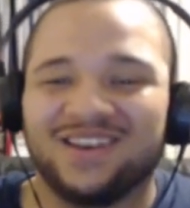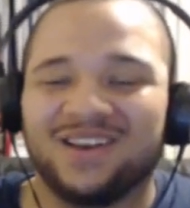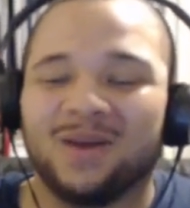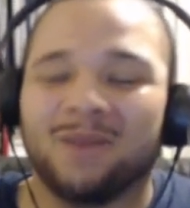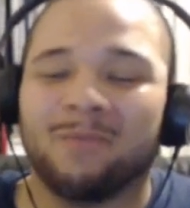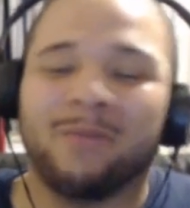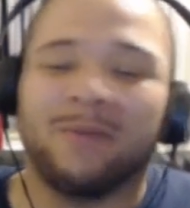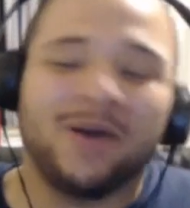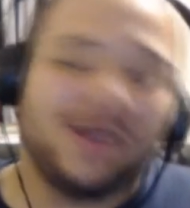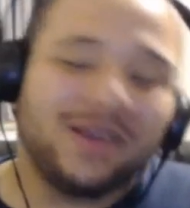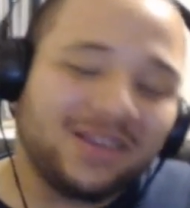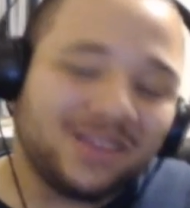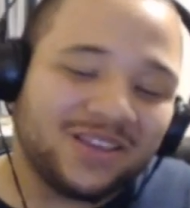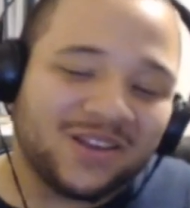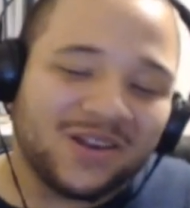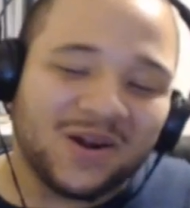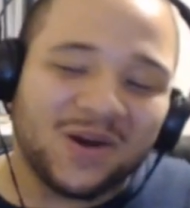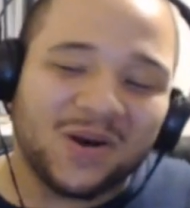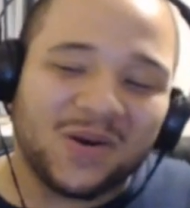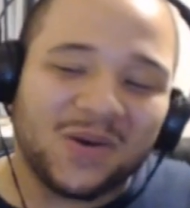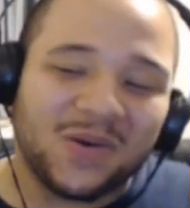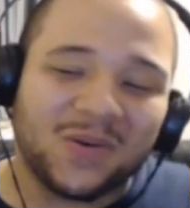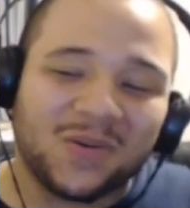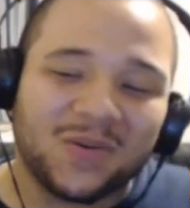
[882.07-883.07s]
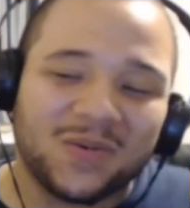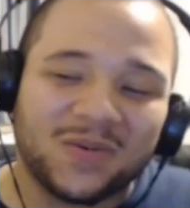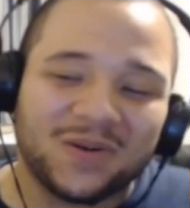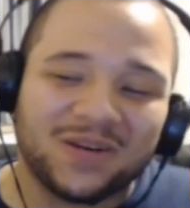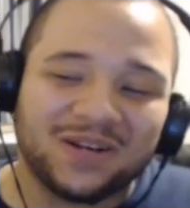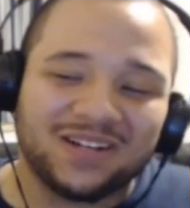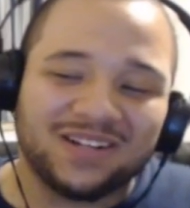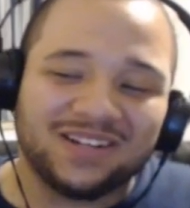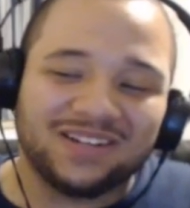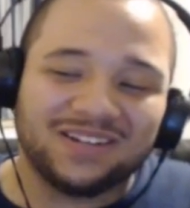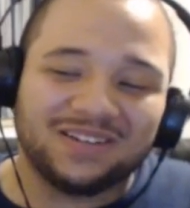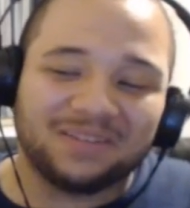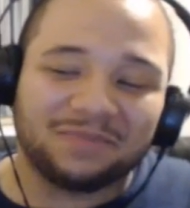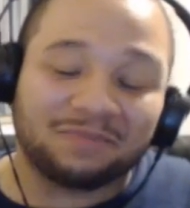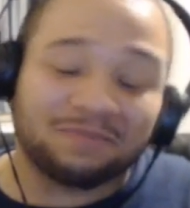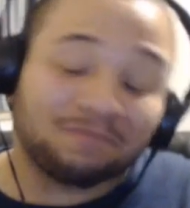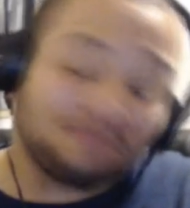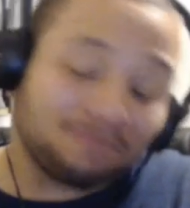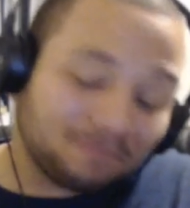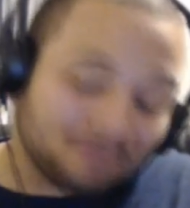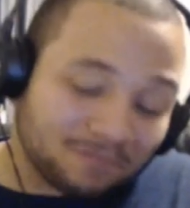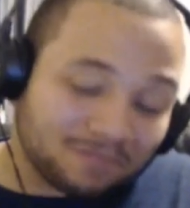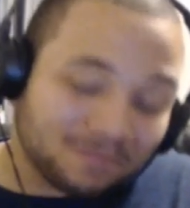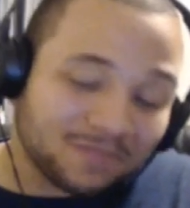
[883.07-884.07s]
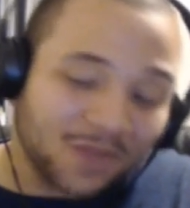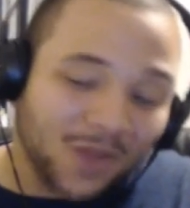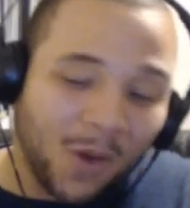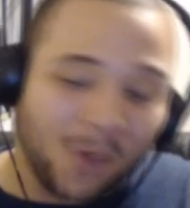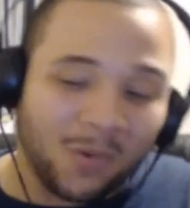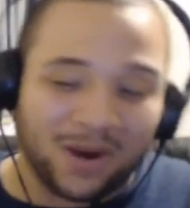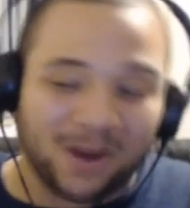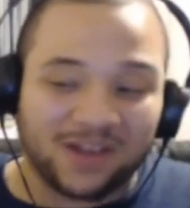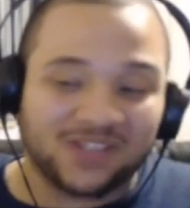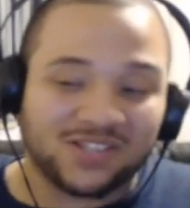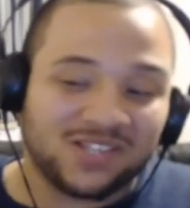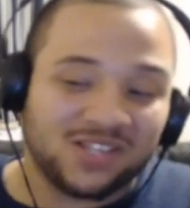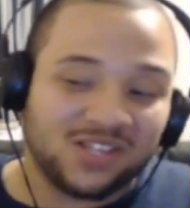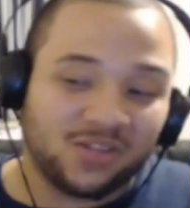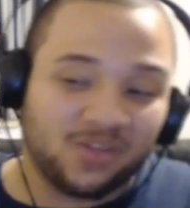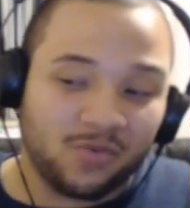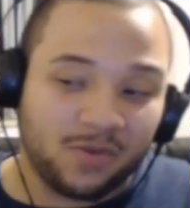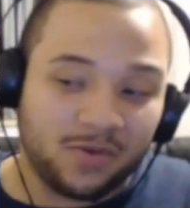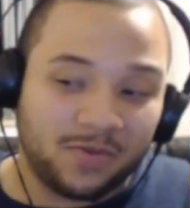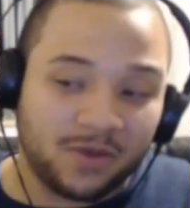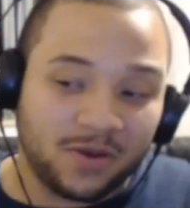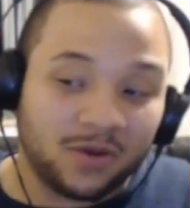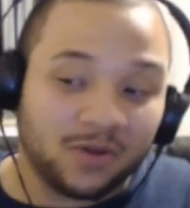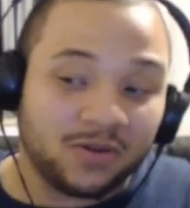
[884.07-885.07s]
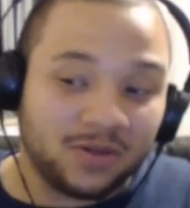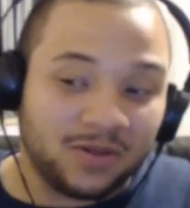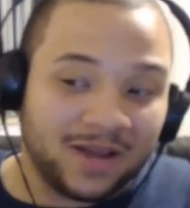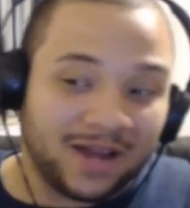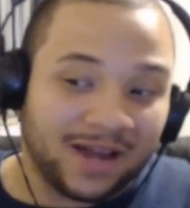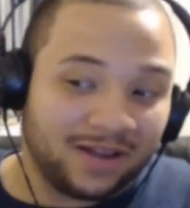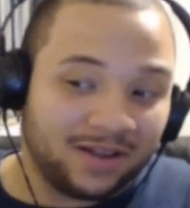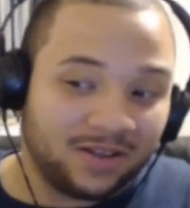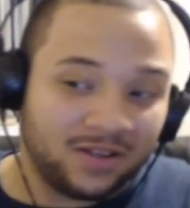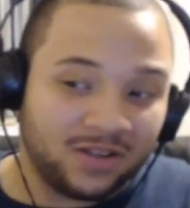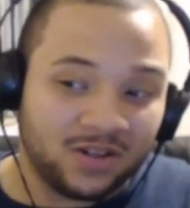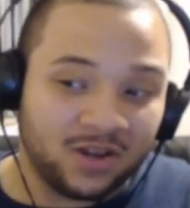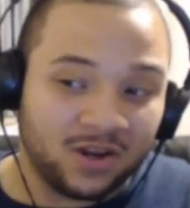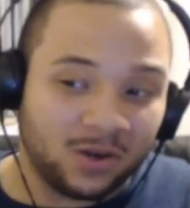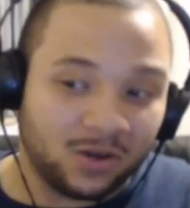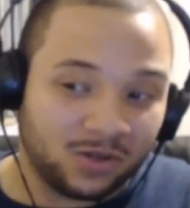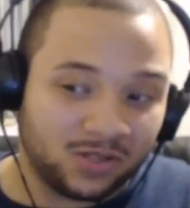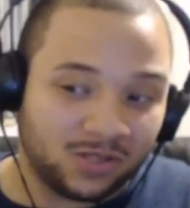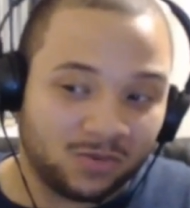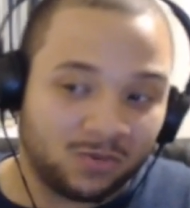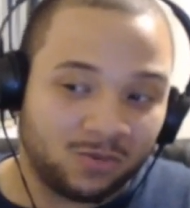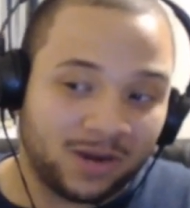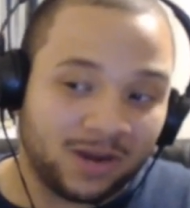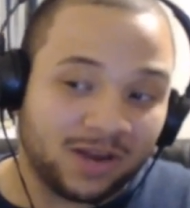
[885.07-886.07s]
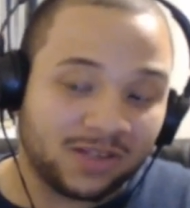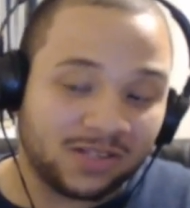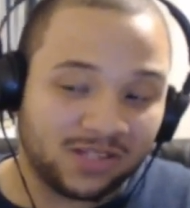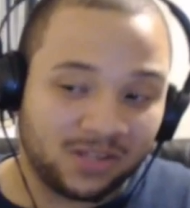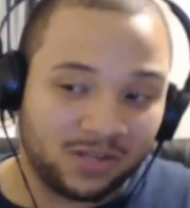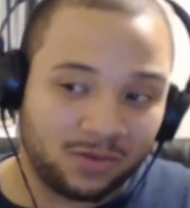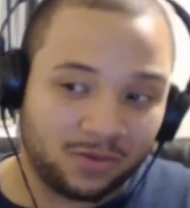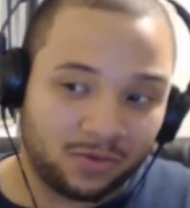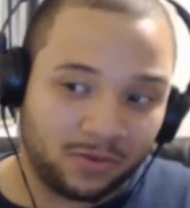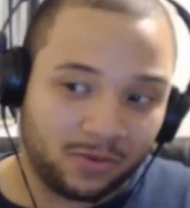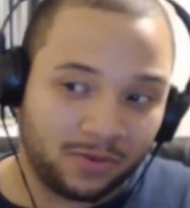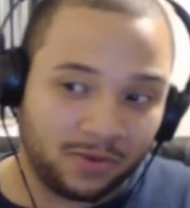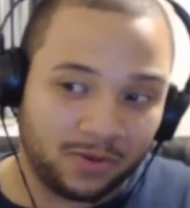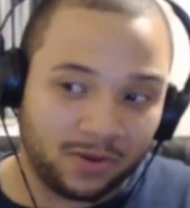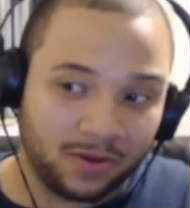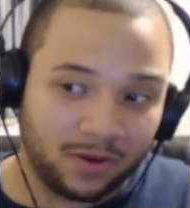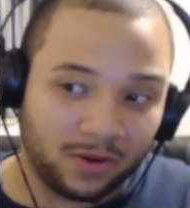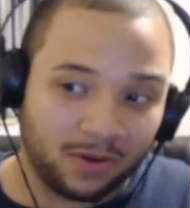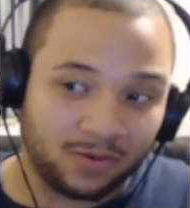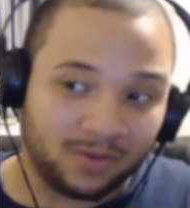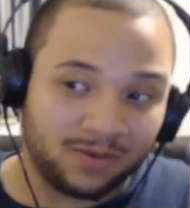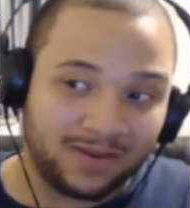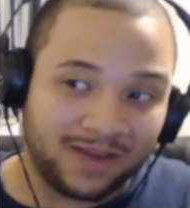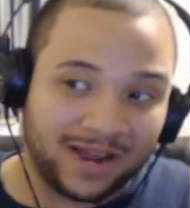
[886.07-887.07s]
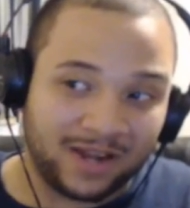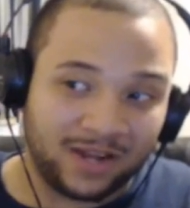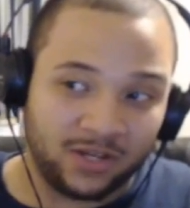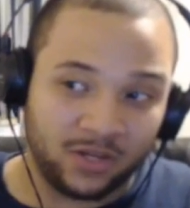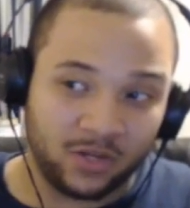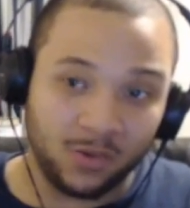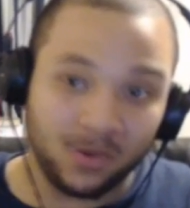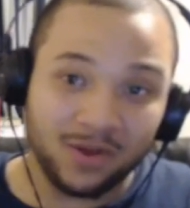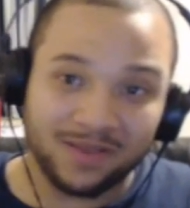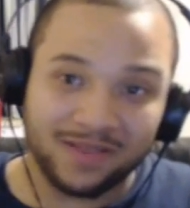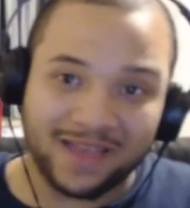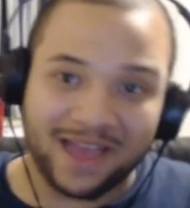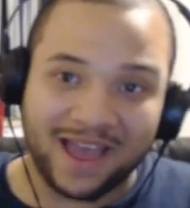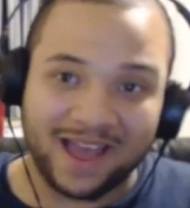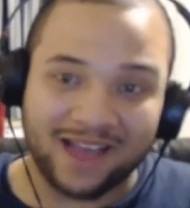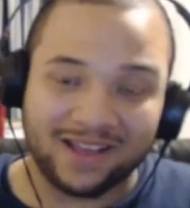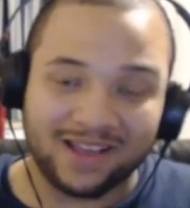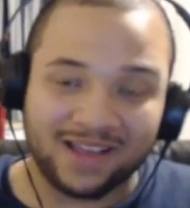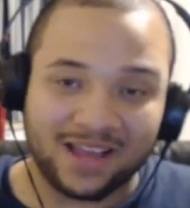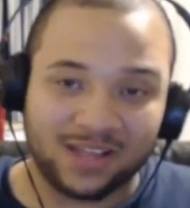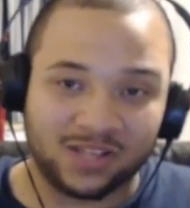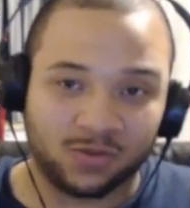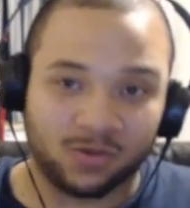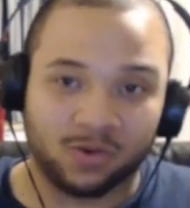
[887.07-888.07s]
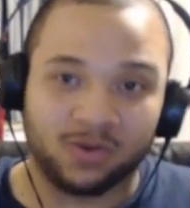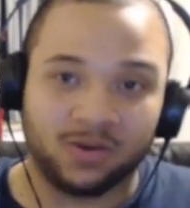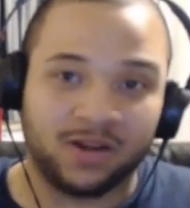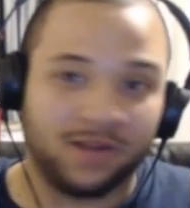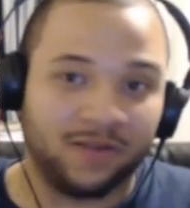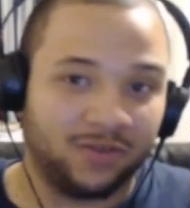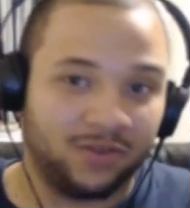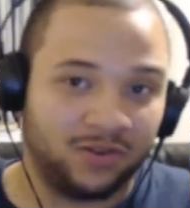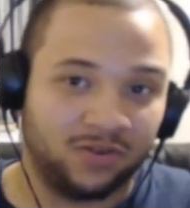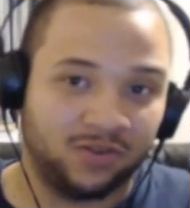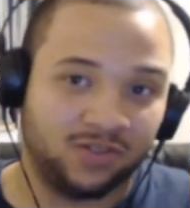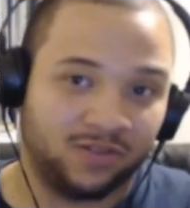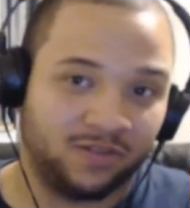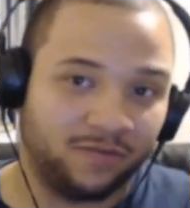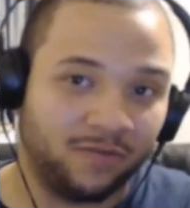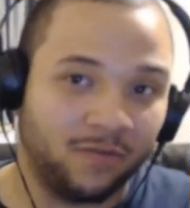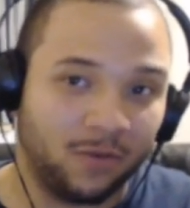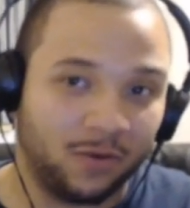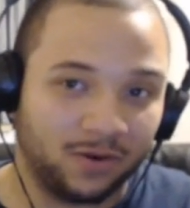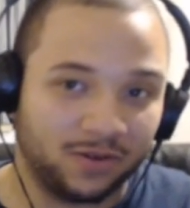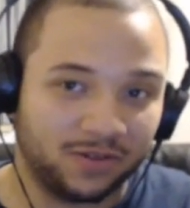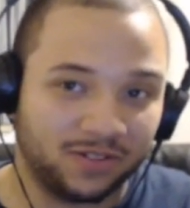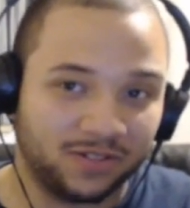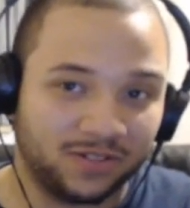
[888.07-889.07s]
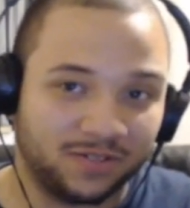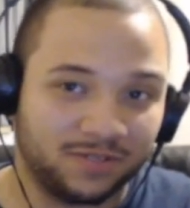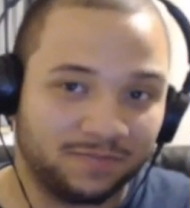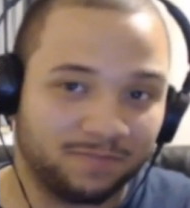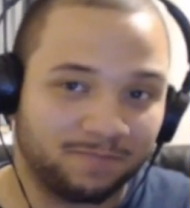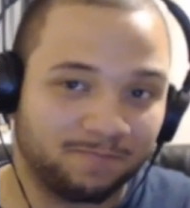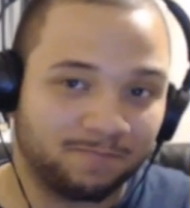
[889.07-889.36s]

But, you know, without C-3PO not doing that, Ezra would never use the Force.